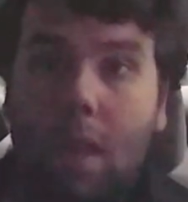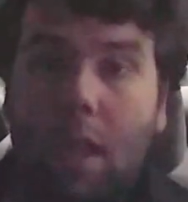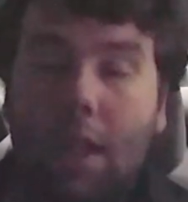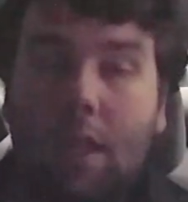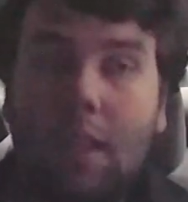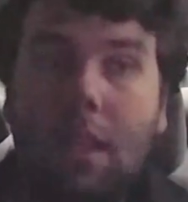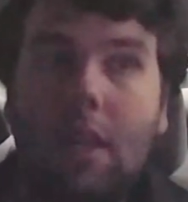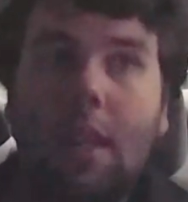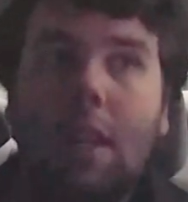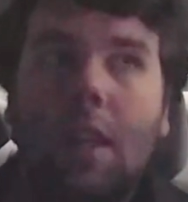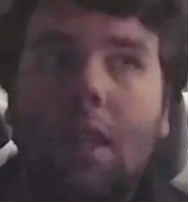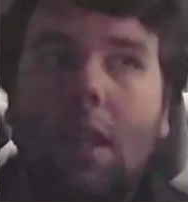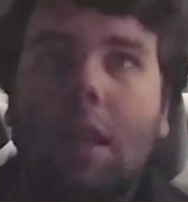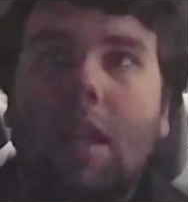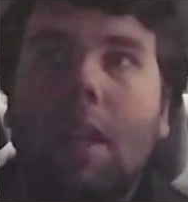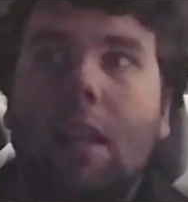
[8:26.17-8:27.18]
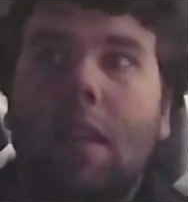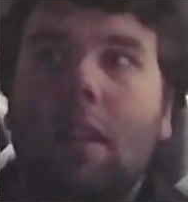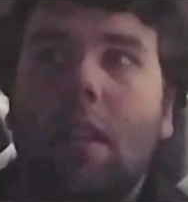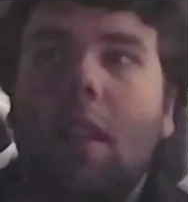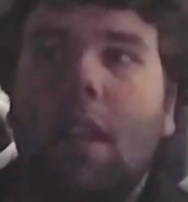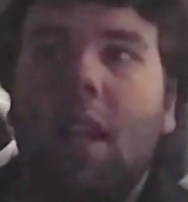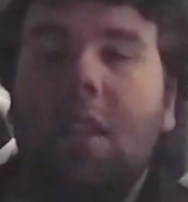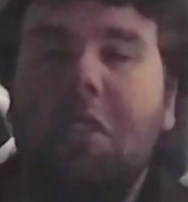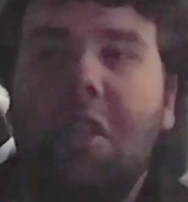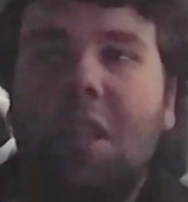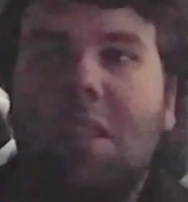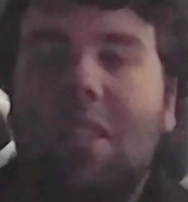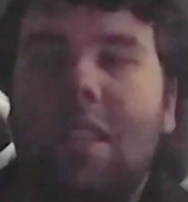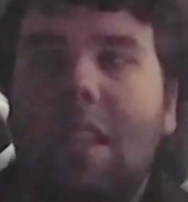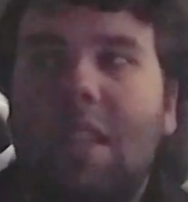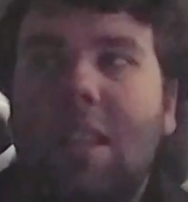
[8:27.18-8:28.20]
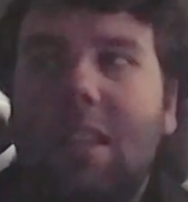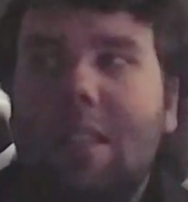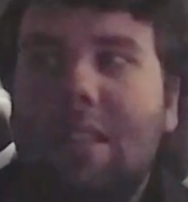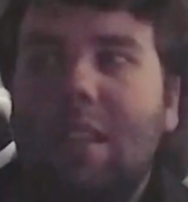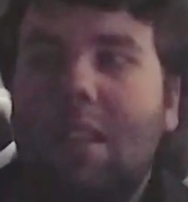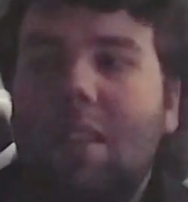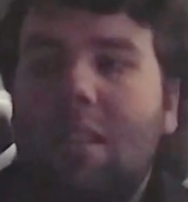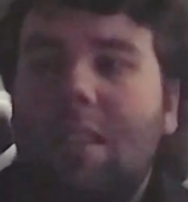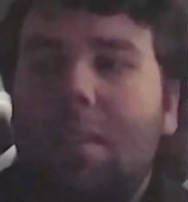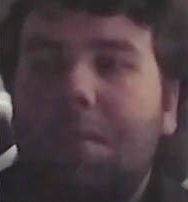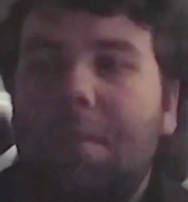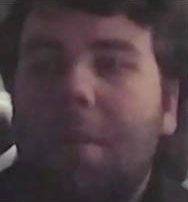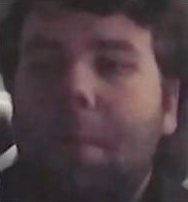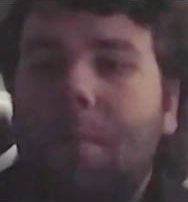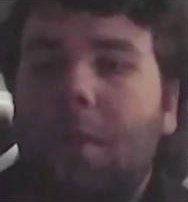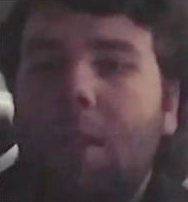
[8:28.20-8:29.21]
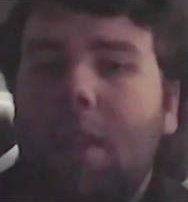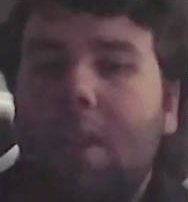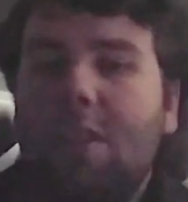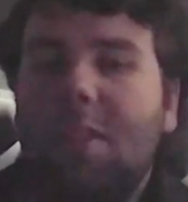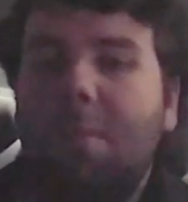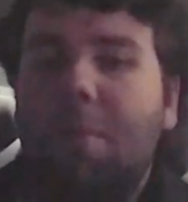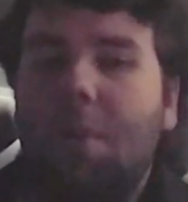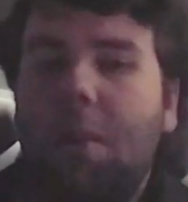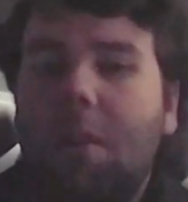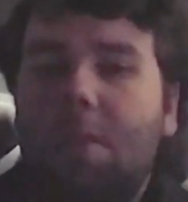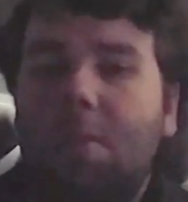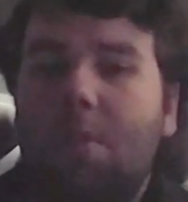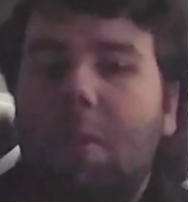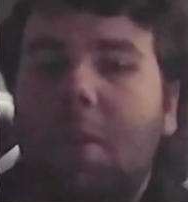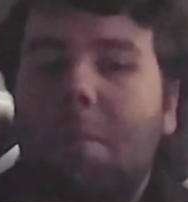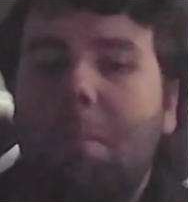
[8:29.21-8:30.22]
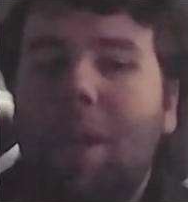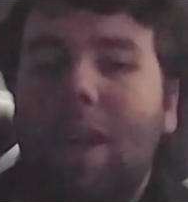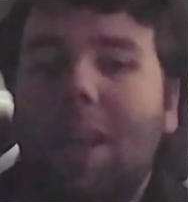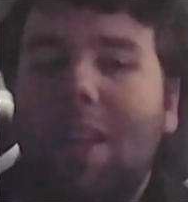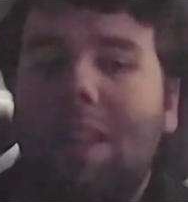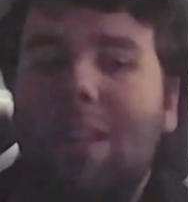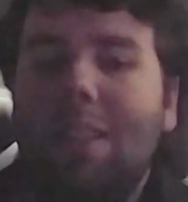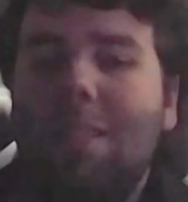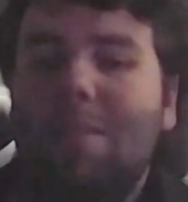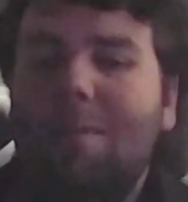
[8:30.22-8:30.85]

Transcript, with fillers: Like, like John Cena is in the film for like a supporting film, but